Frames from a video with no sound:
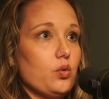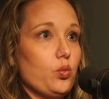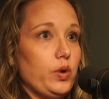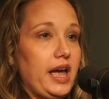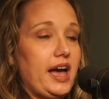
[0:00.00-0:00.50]

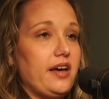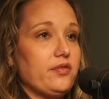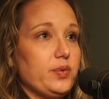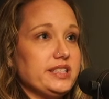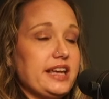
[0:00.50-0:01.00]
we
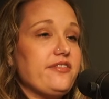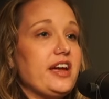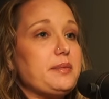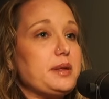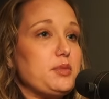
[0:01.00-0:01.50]
have we say
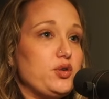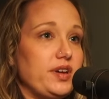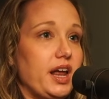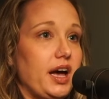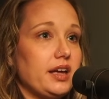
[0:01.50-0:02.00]
family
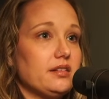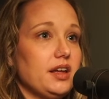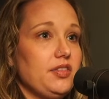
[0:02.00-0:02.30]
movie night